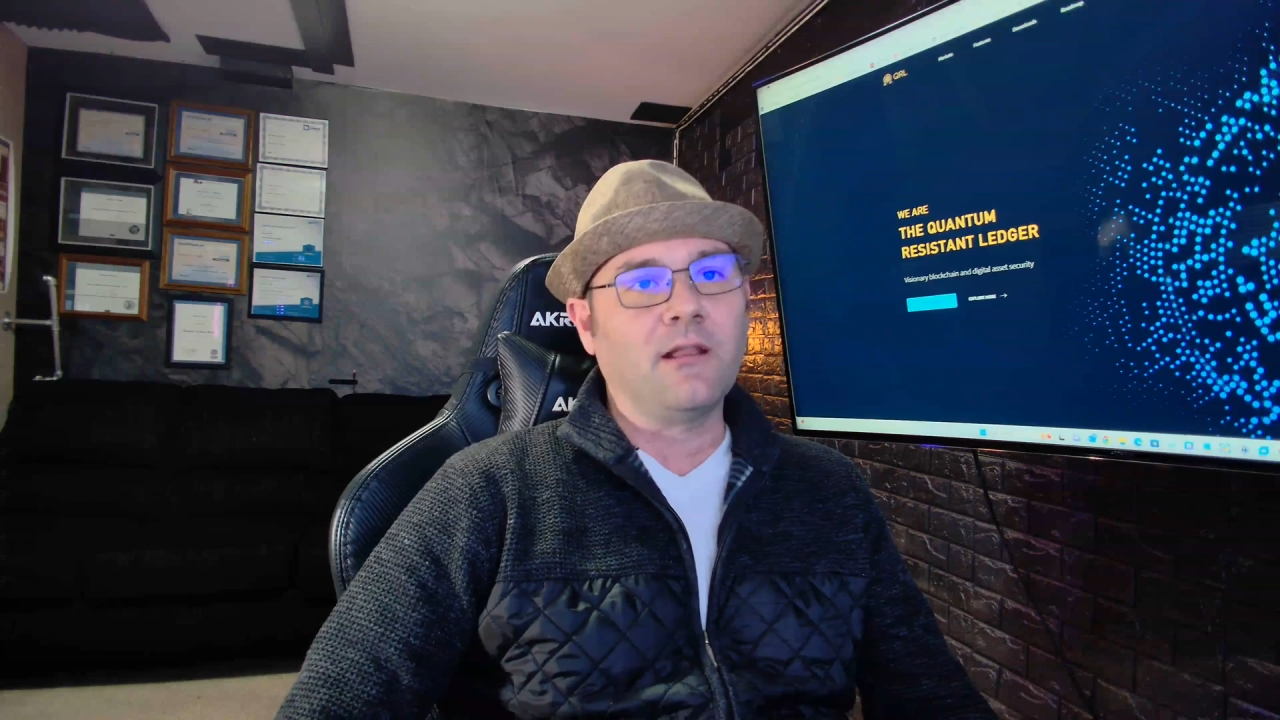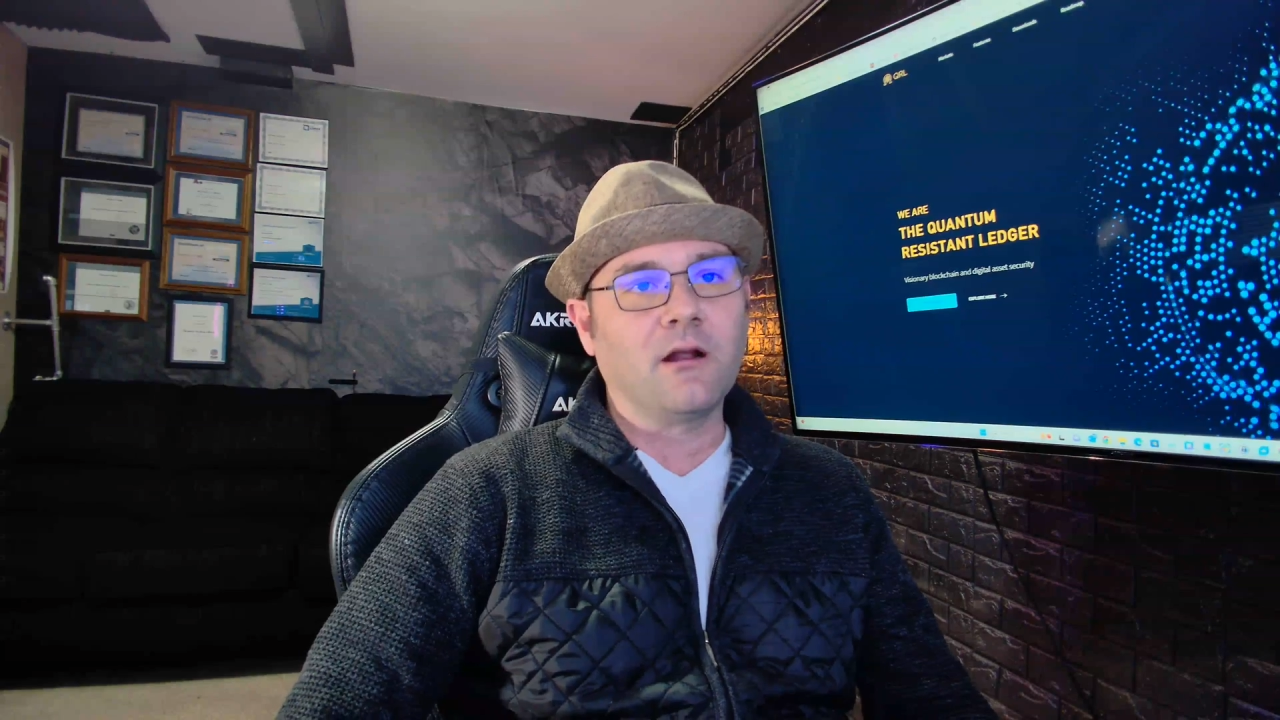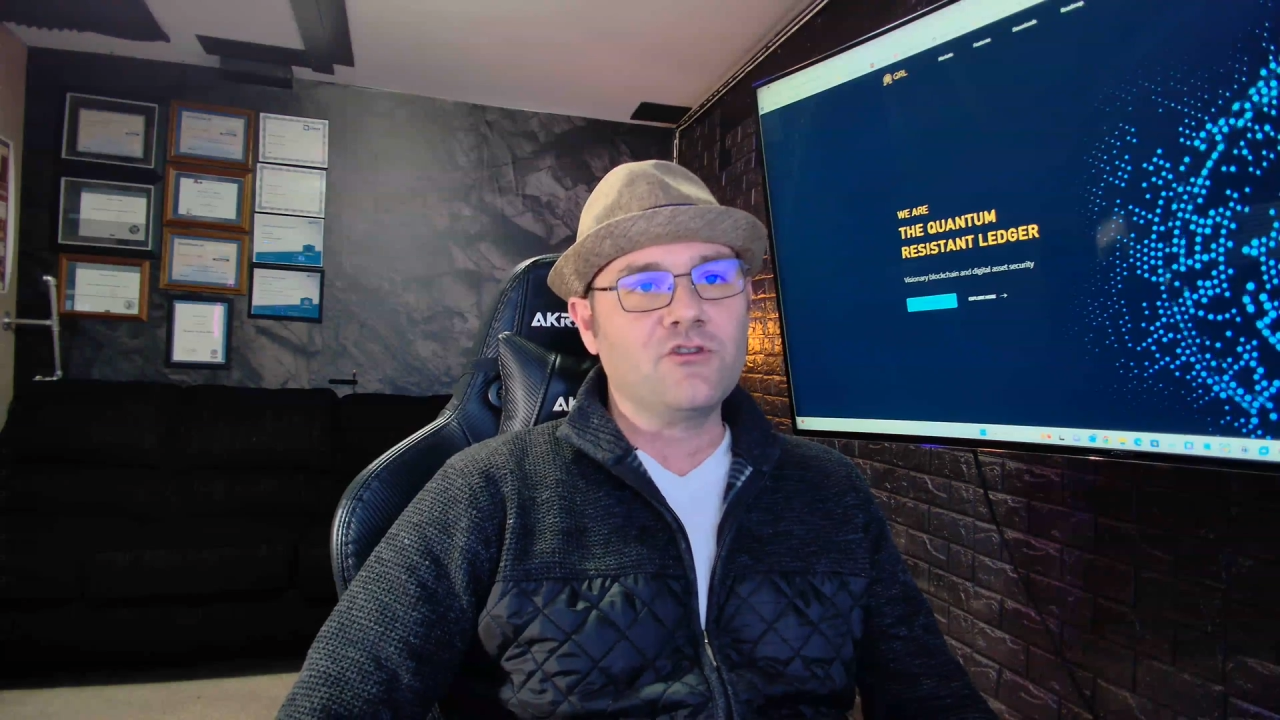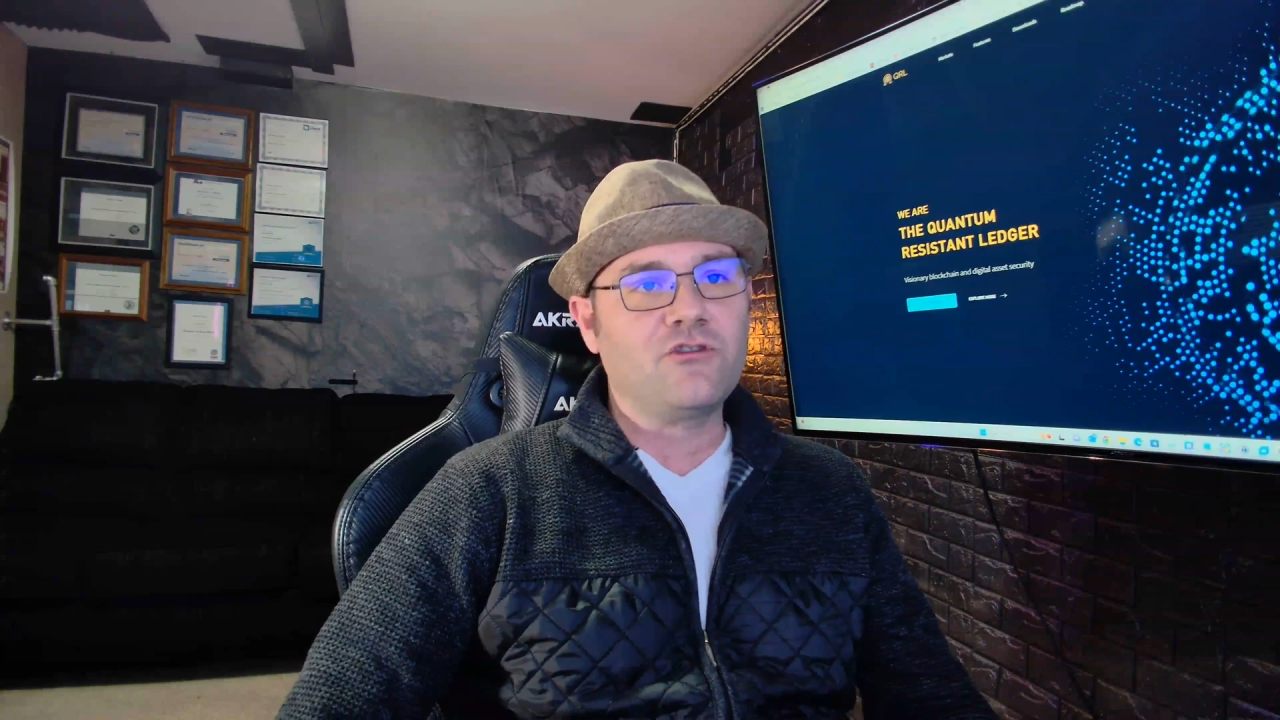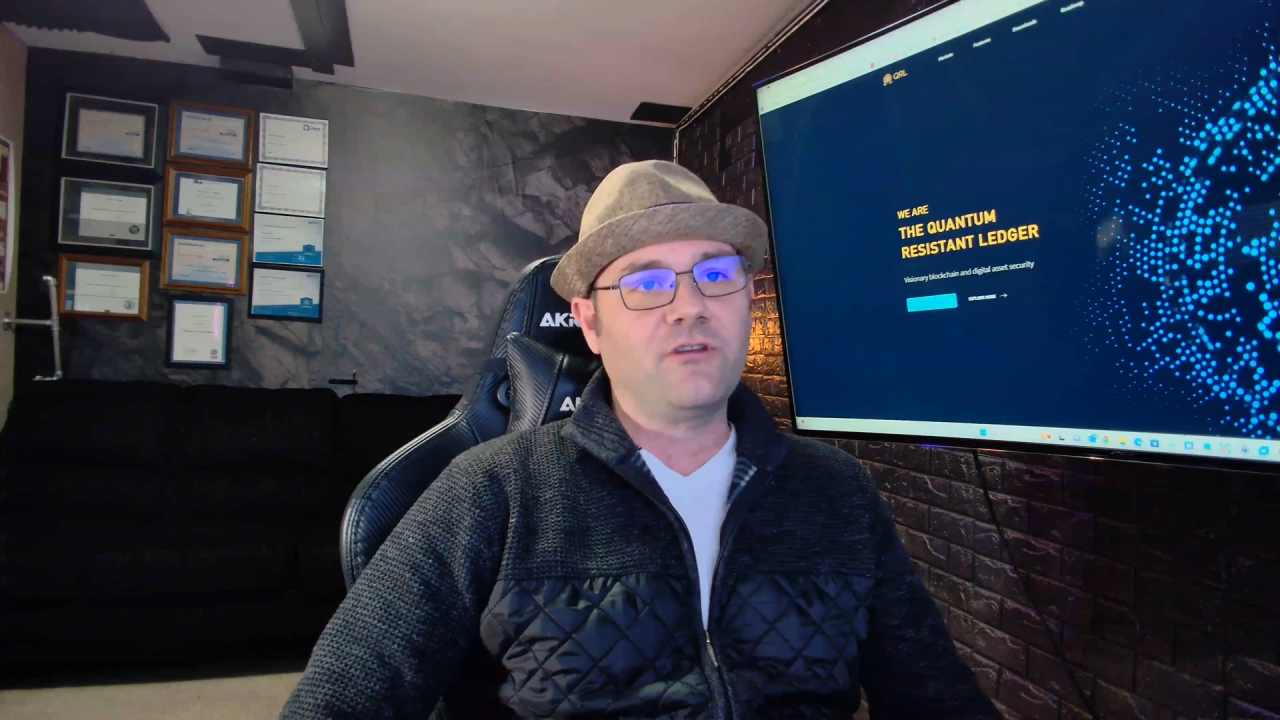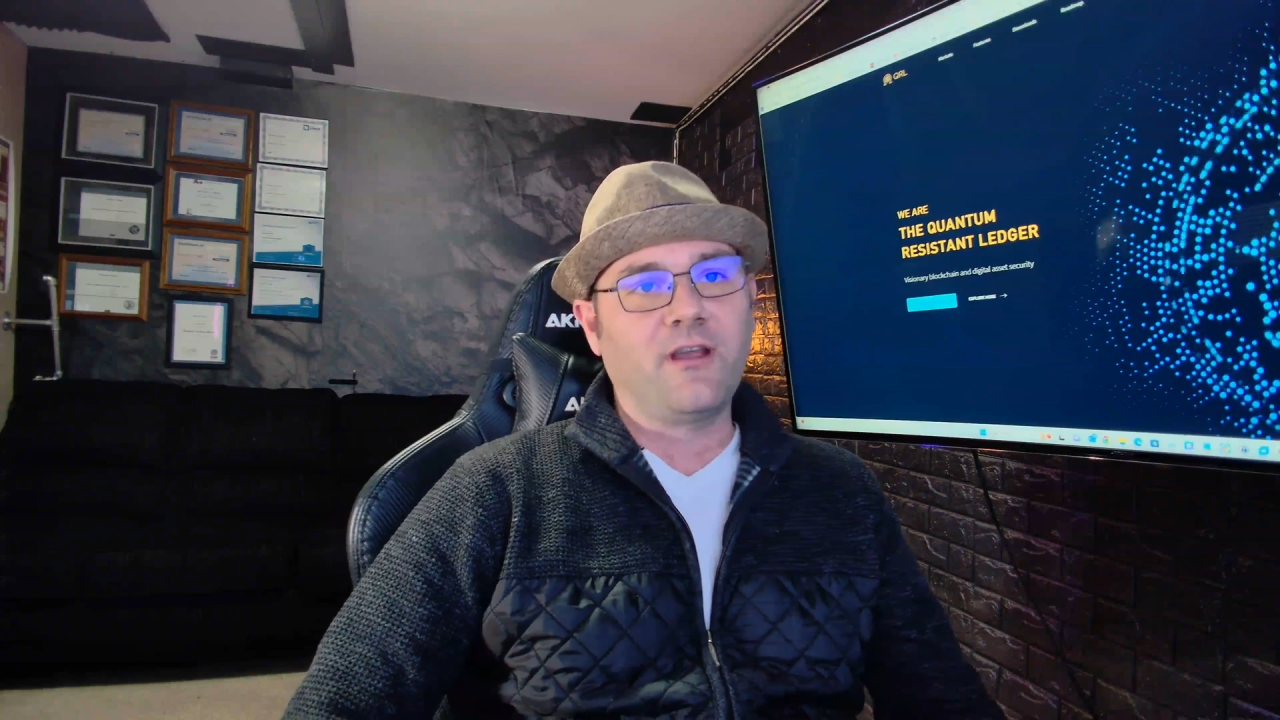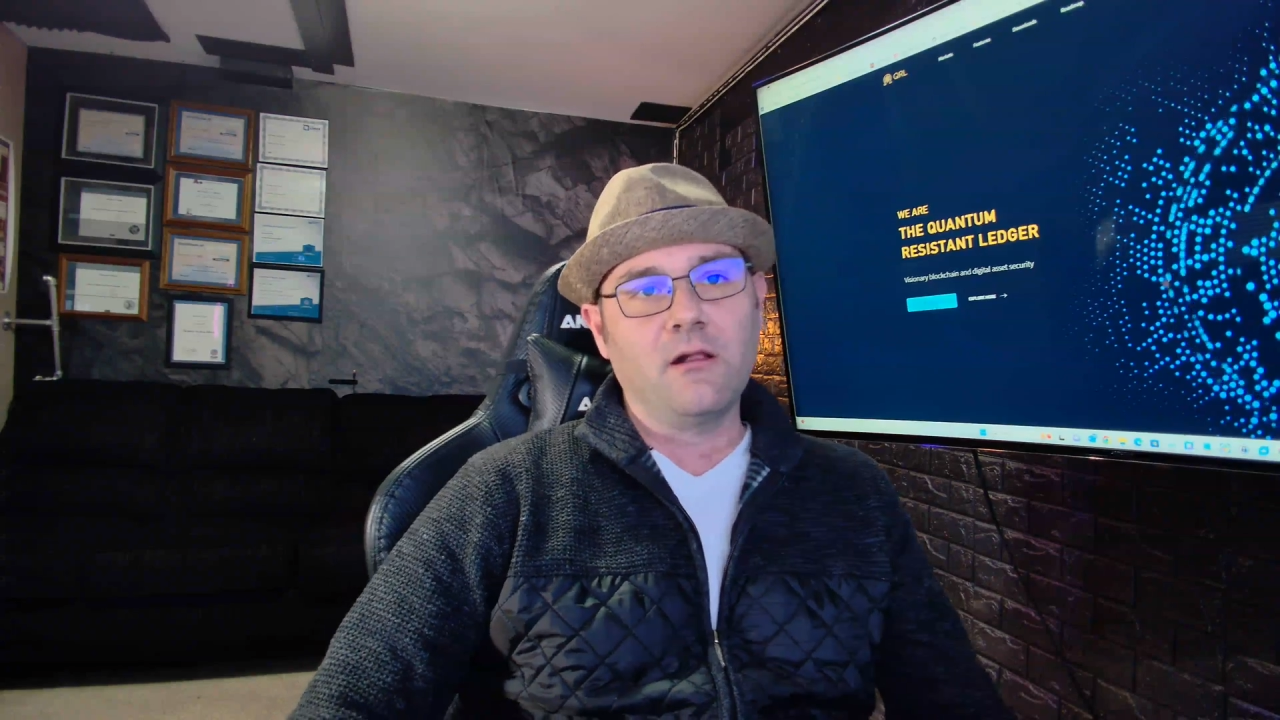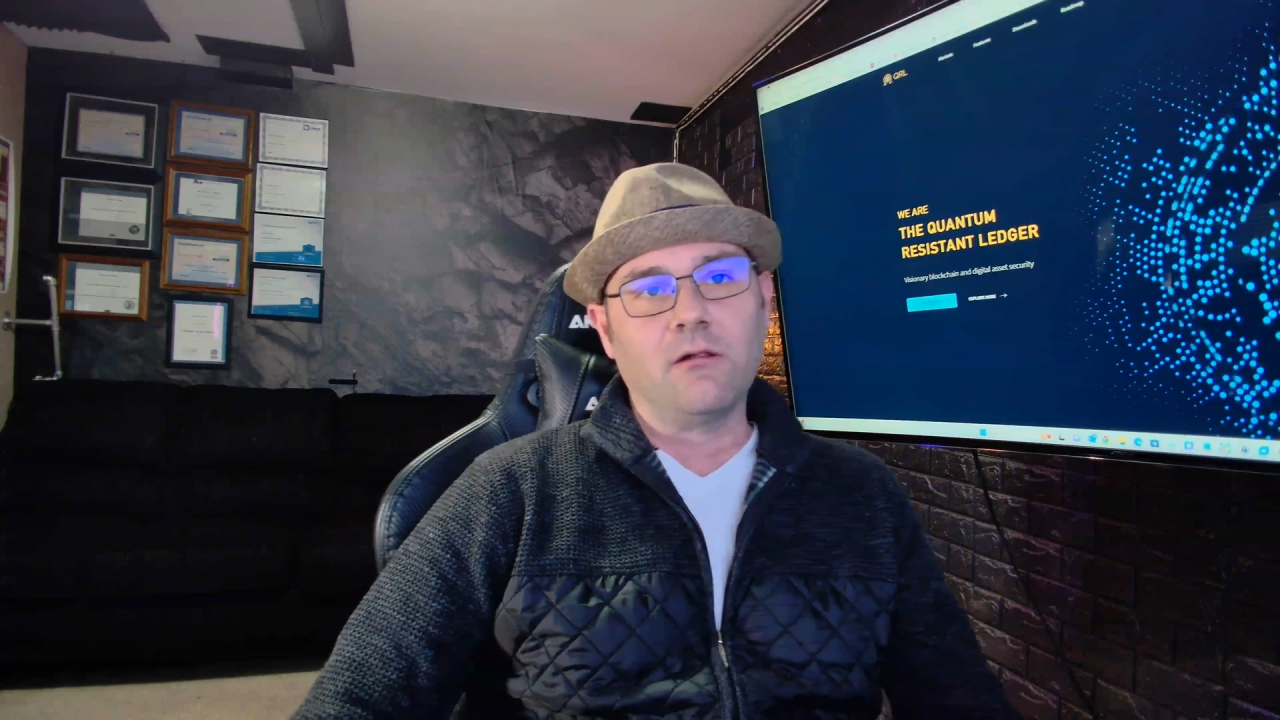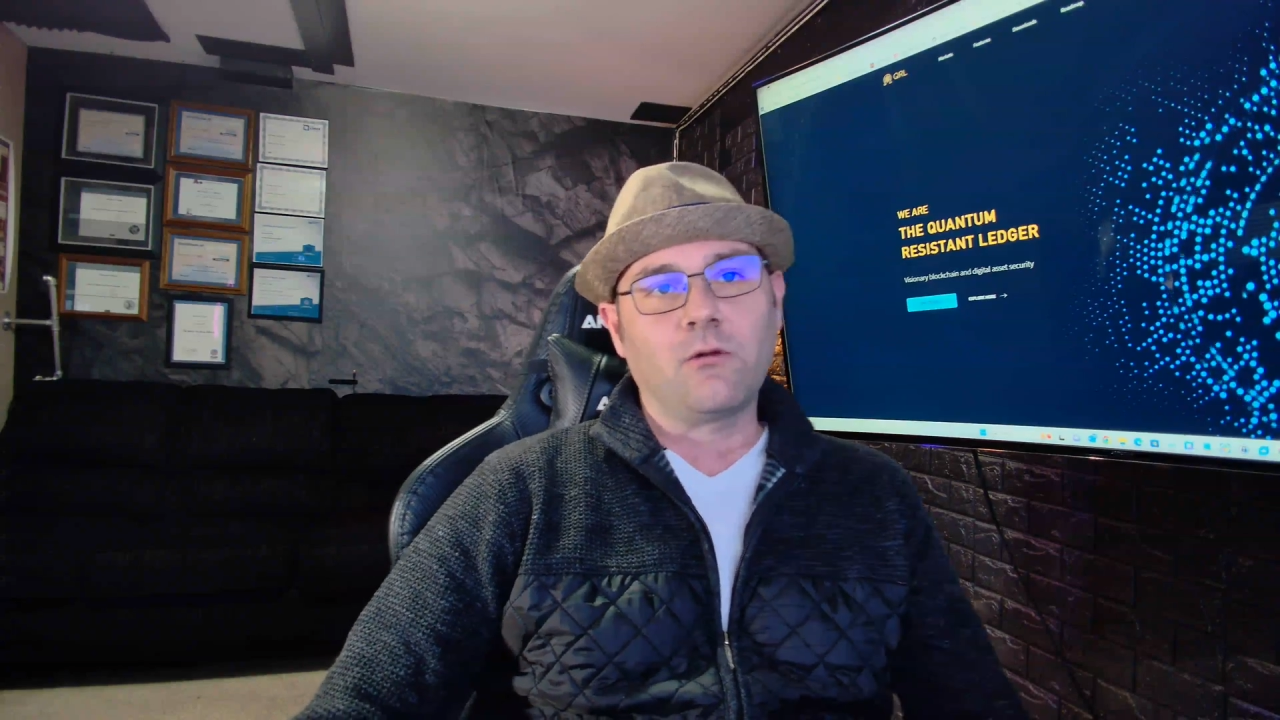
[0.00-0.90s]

large scale